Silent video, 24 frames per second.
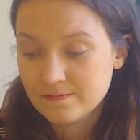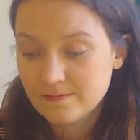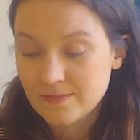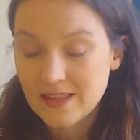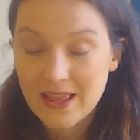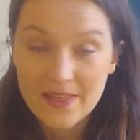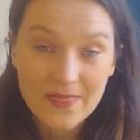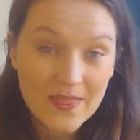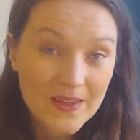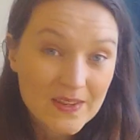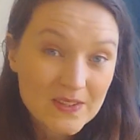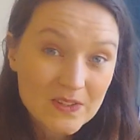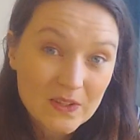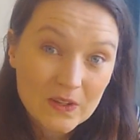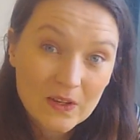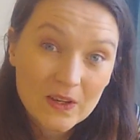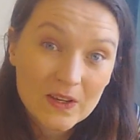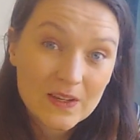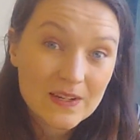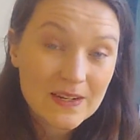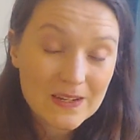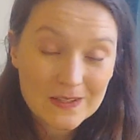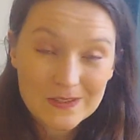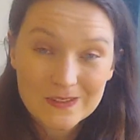And that's
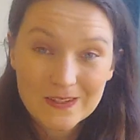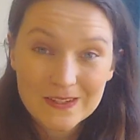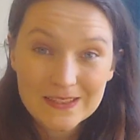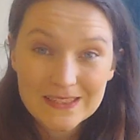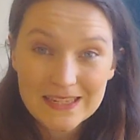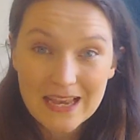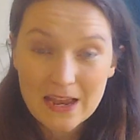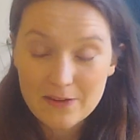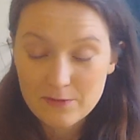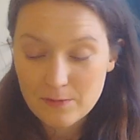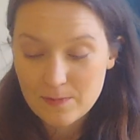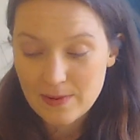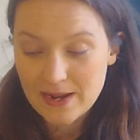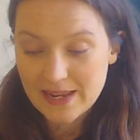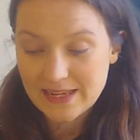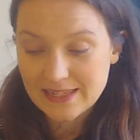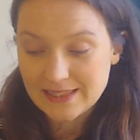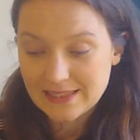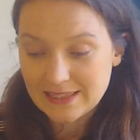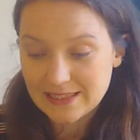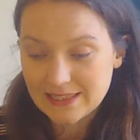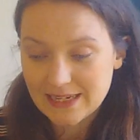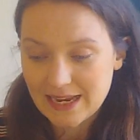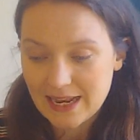good, it's good to have a place
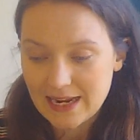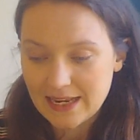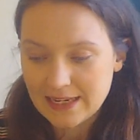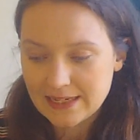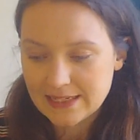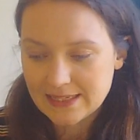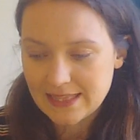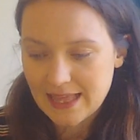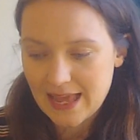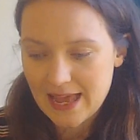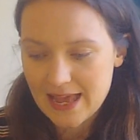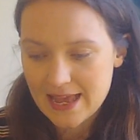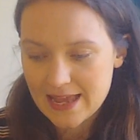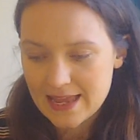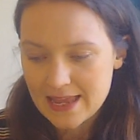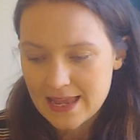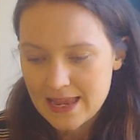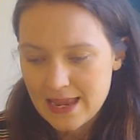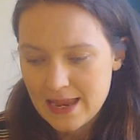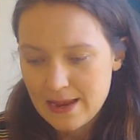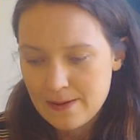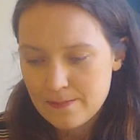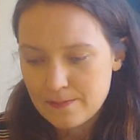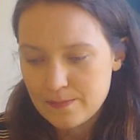to challenge that.
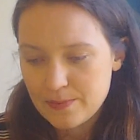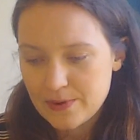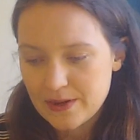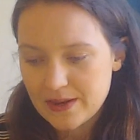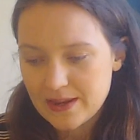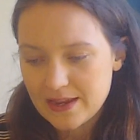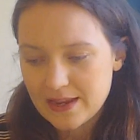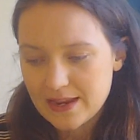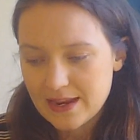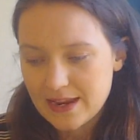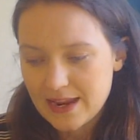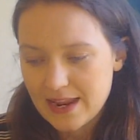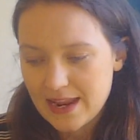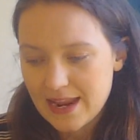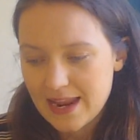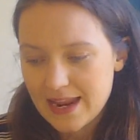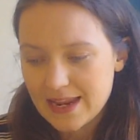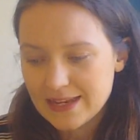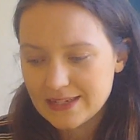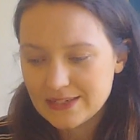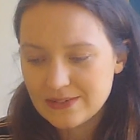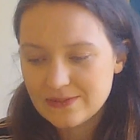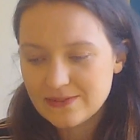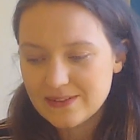But
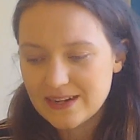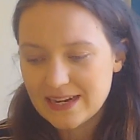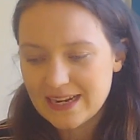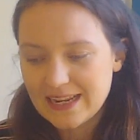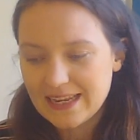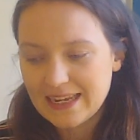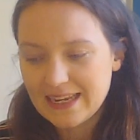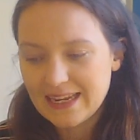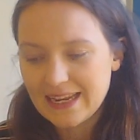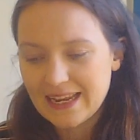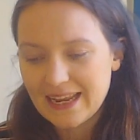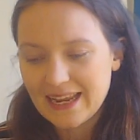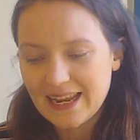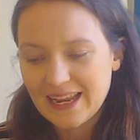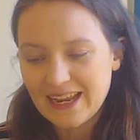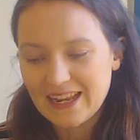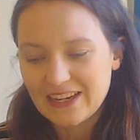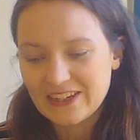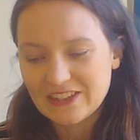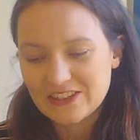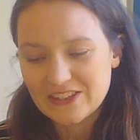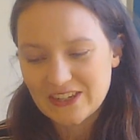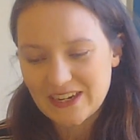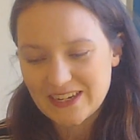here's a really
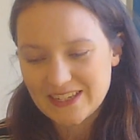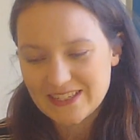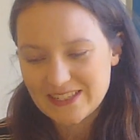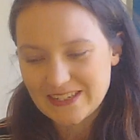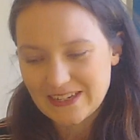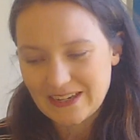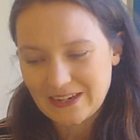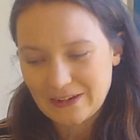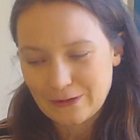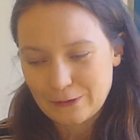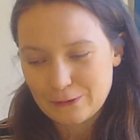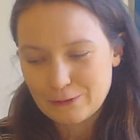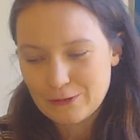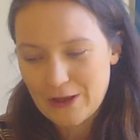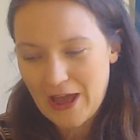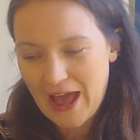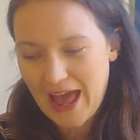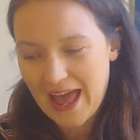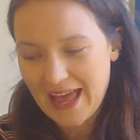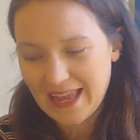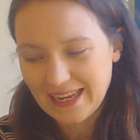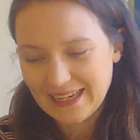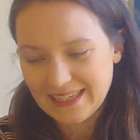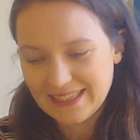interesting
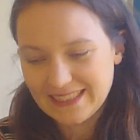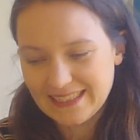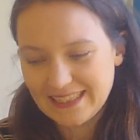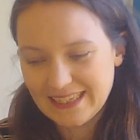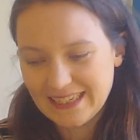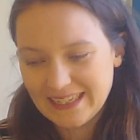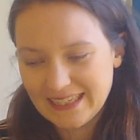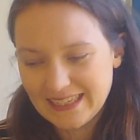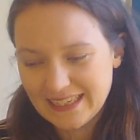fact.